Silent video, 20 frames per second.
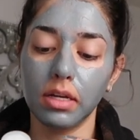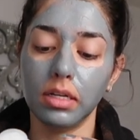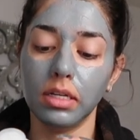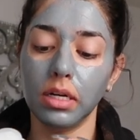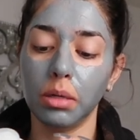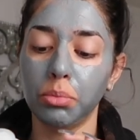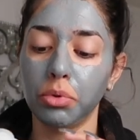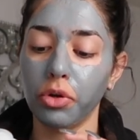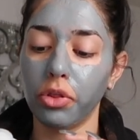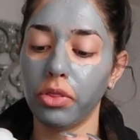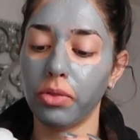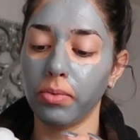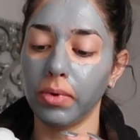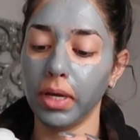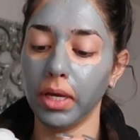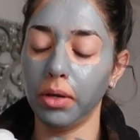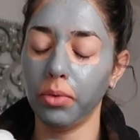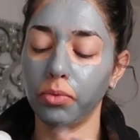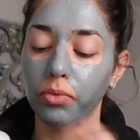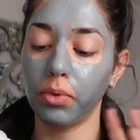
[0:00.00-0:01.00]
number
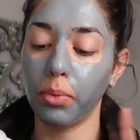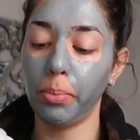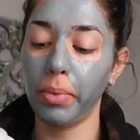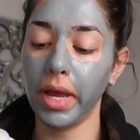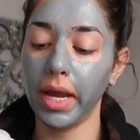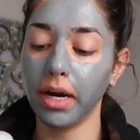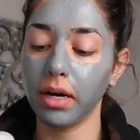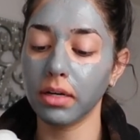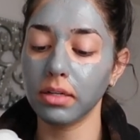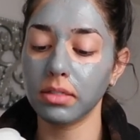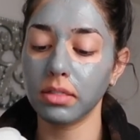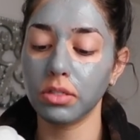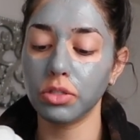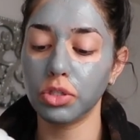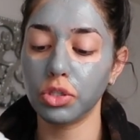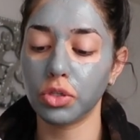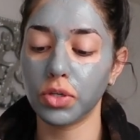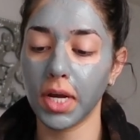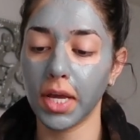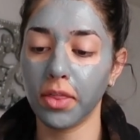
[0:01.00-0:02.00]
three repairs and
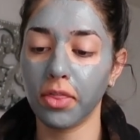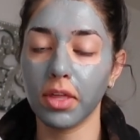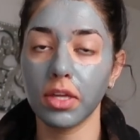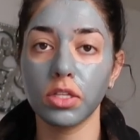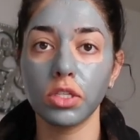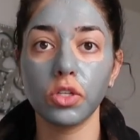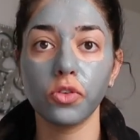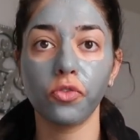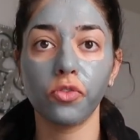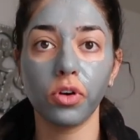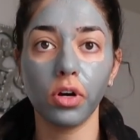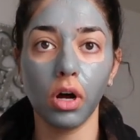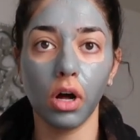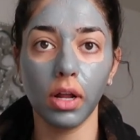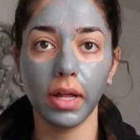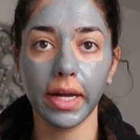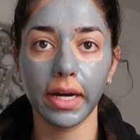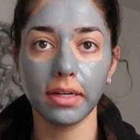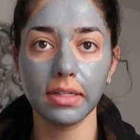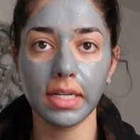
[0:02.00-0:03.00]
strengthens for
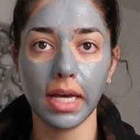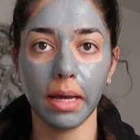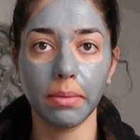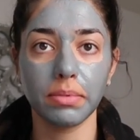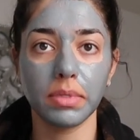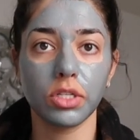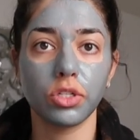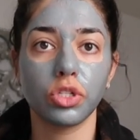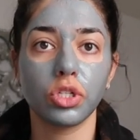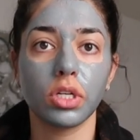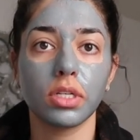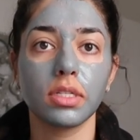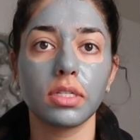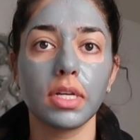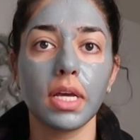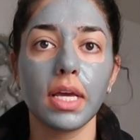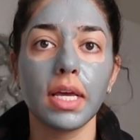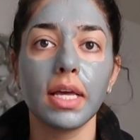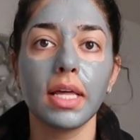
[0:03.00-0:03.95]
all hair types. It's just